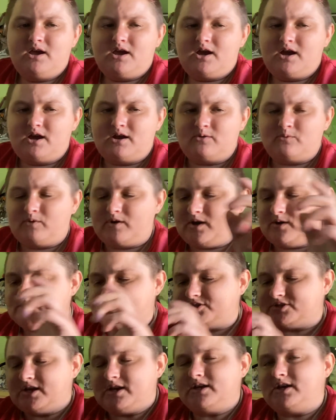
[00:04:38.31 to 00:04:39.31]
and when I was
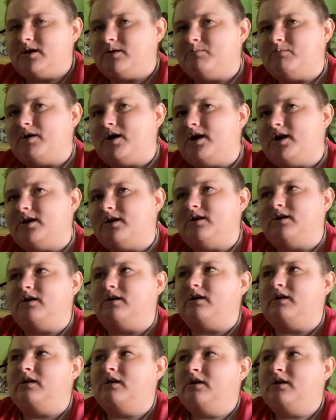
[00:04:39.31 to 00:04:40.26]
setting up my